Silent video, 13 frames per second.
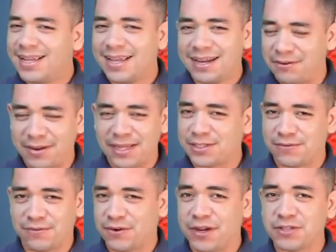anyways,
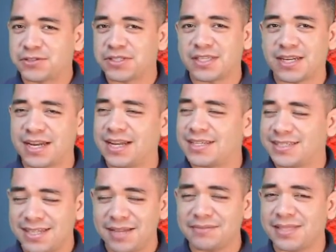if If you're interested in it,
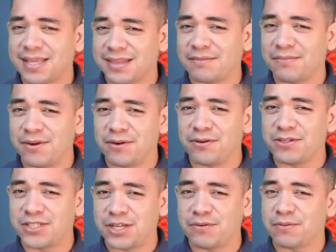it seems that the
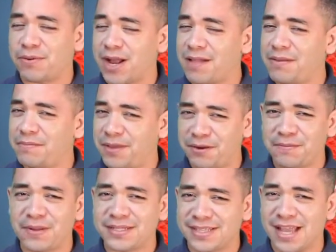Moto G would probably be
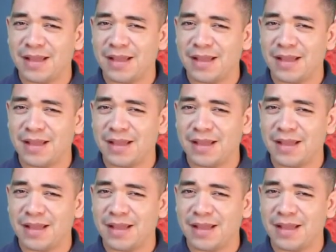your best